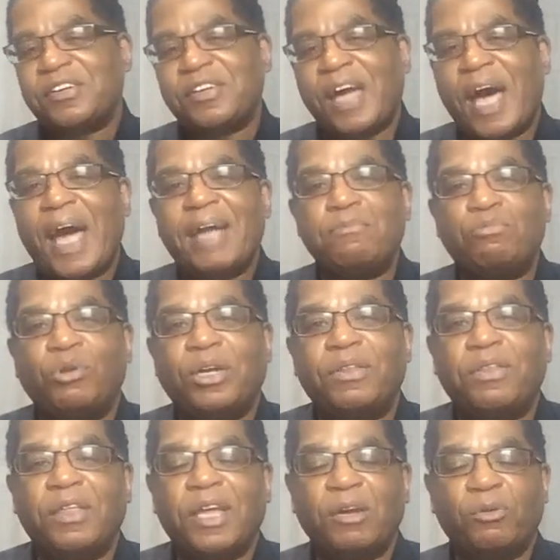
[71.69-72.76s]
hybrid
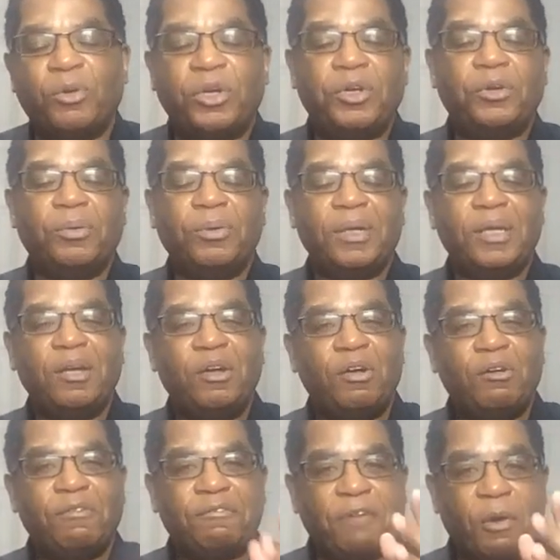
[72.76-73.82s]
thing where you're
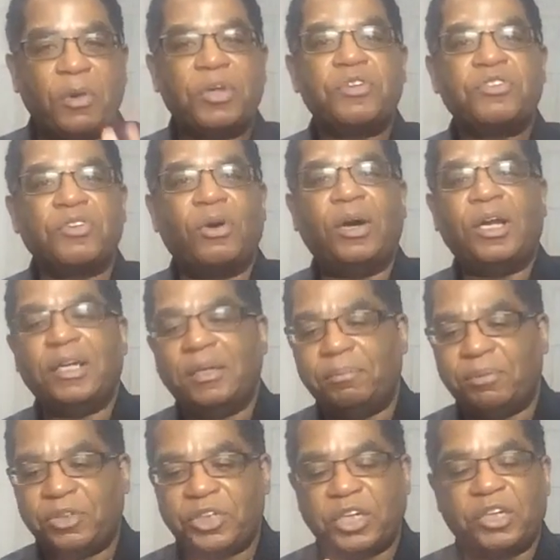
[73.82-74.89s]
focused on a
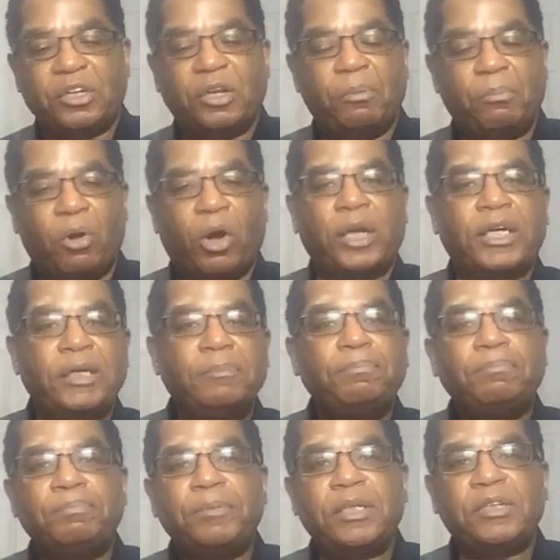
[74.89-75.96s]
particular market,
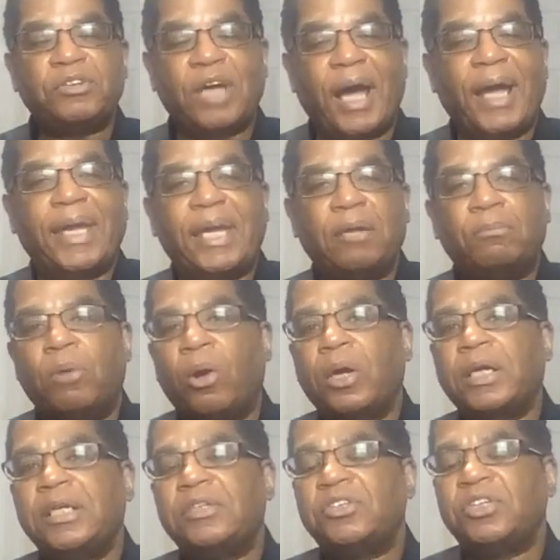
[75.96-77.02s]
these high-end
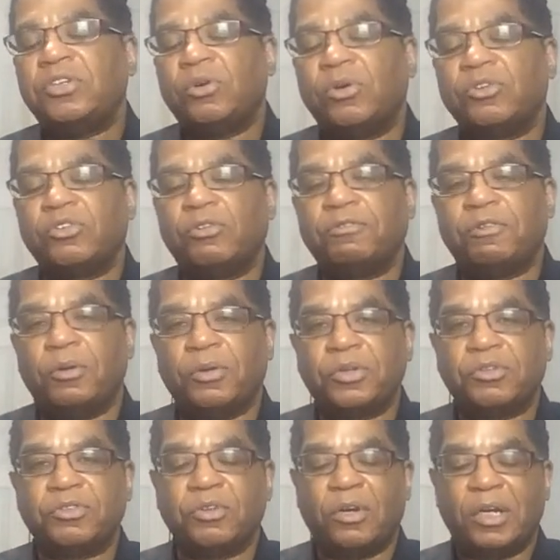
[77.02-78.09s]
markets, and you're also
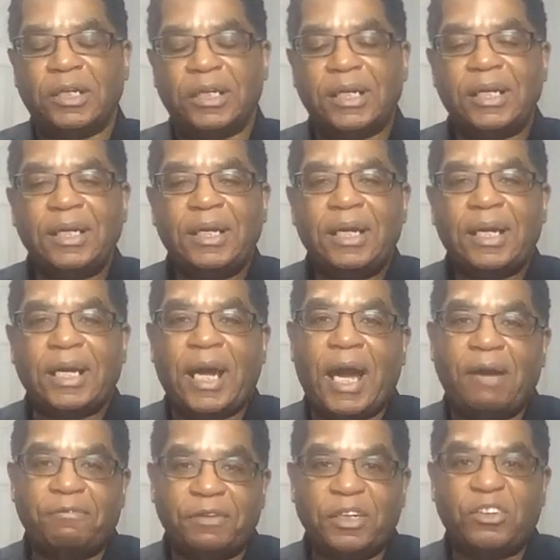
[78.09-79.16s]
focused on
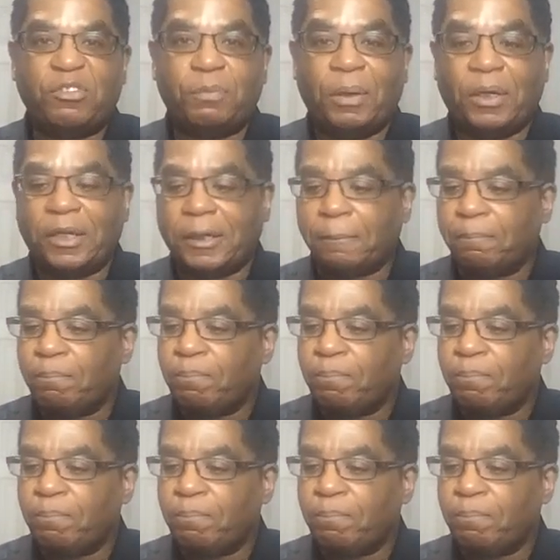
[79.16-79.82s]
confidence building.